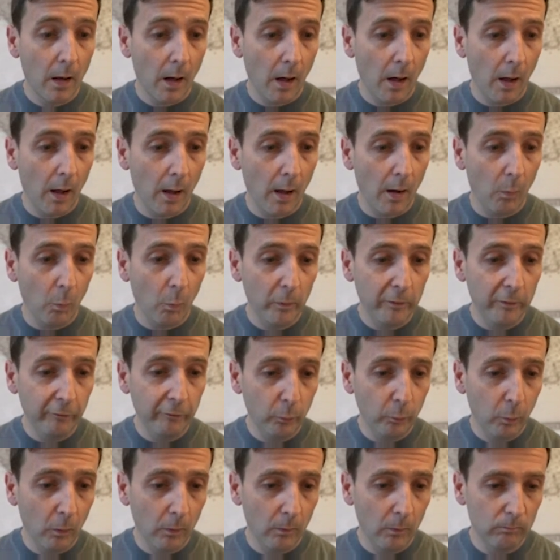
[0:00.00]
We just
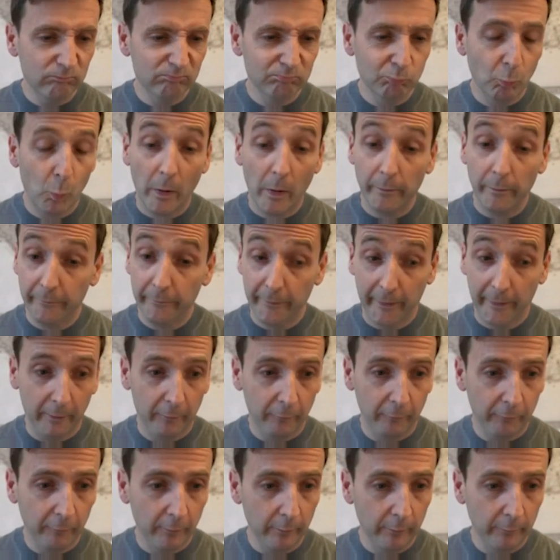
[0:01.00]
want one texture,
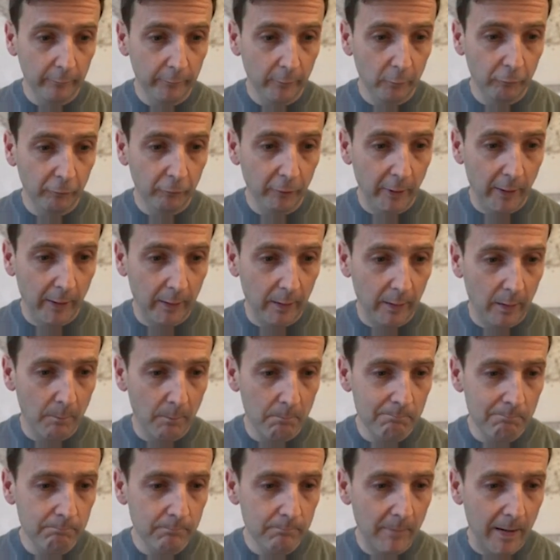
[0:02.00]
so check
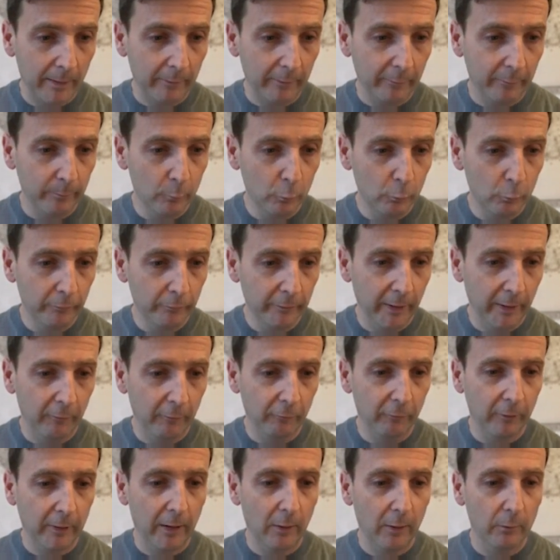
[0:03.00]
maximal texture
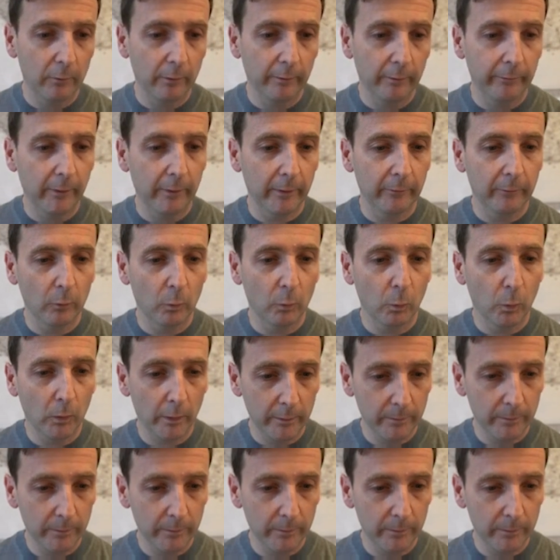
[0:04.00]
count is set to 1.